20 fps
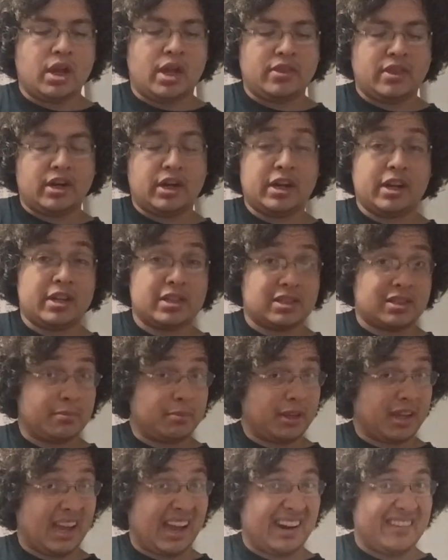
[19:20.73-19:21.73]
And then he does
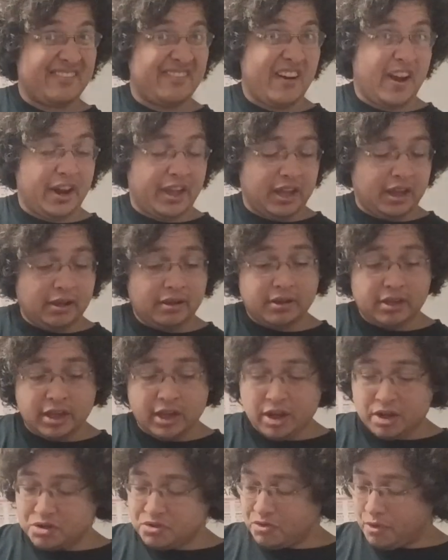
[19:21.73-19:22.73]
something kind of funny.
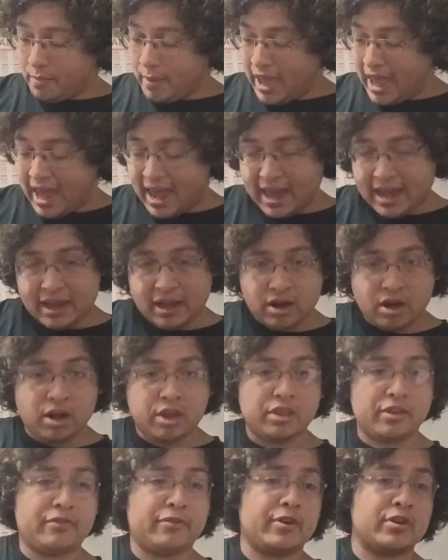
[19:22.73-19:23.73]
He goes from A
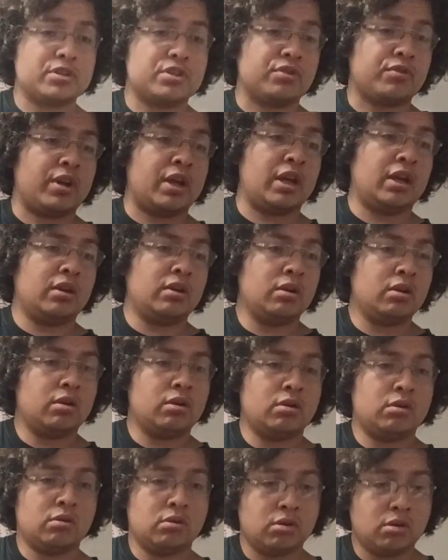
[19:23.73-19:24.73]
on the first 3,
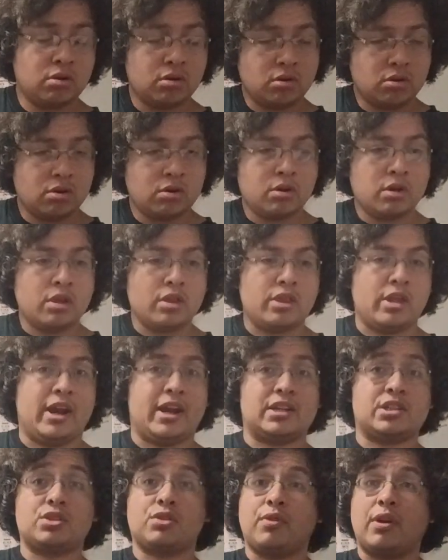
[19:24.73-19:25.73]
the
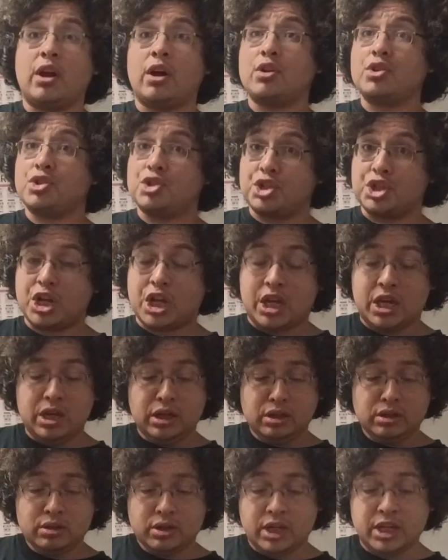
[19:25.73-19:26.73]
next 3 on
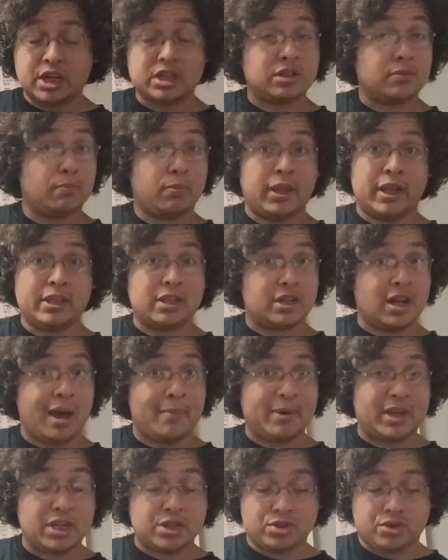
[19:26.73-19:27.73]
G. He doesn't play the
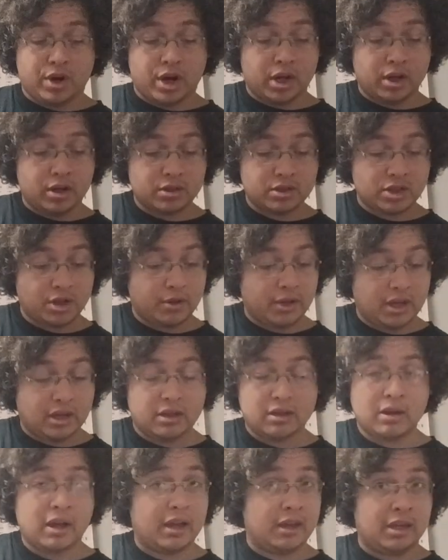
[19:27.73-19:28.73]
top E string, so
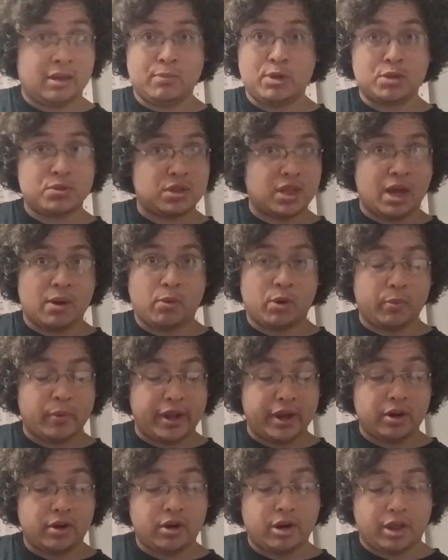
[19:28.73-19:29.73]
he meets that one
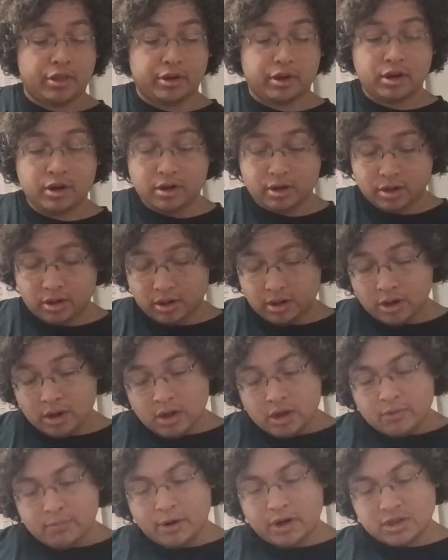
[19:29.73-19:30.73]
way or another.
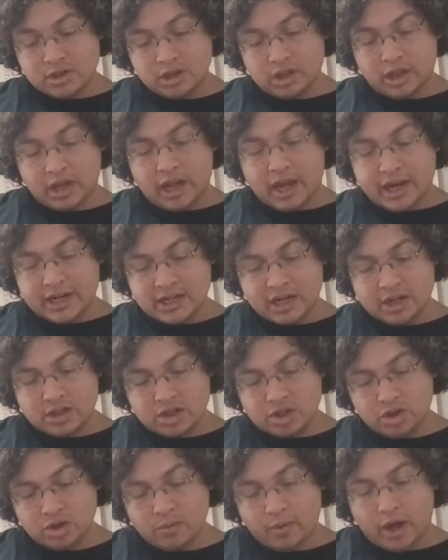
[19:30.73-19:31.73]
Personally, I
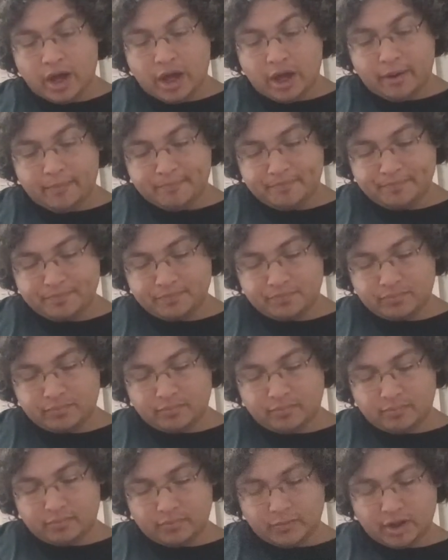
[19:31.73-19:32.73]
tend to
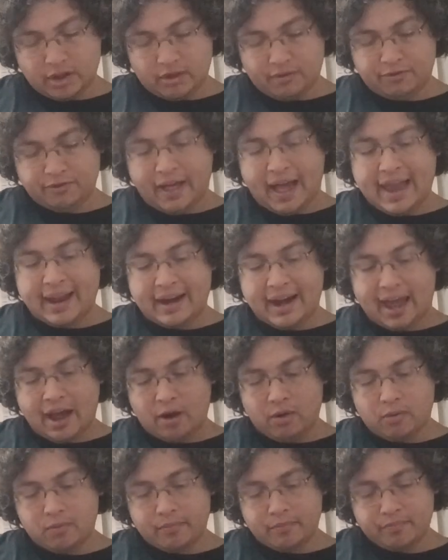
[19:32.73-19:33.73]
flatten
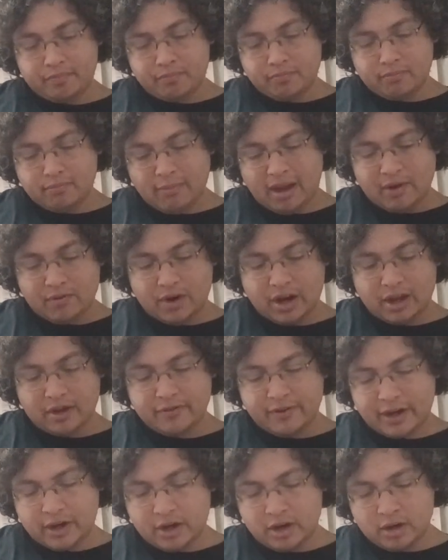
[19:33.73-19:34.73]
out my ring
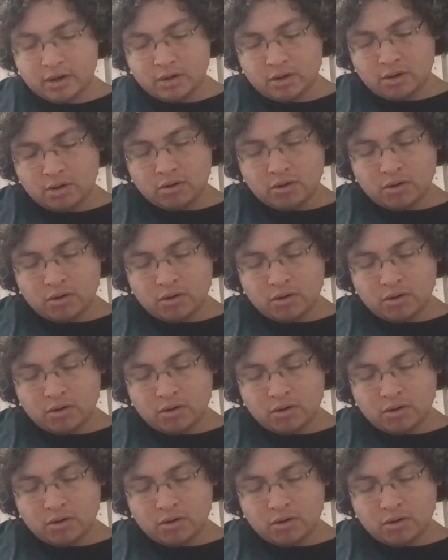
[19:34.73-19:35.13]
finger